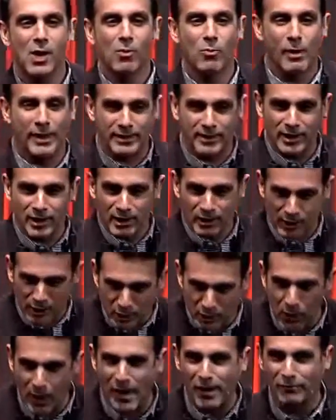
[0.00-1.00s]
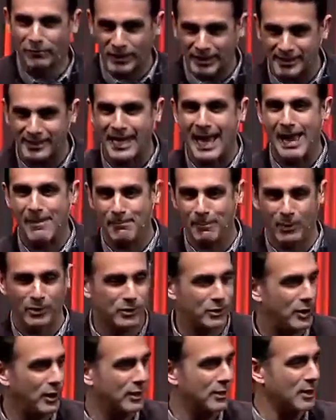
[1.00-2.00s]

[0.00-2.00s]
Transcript: with the 12 disciples to,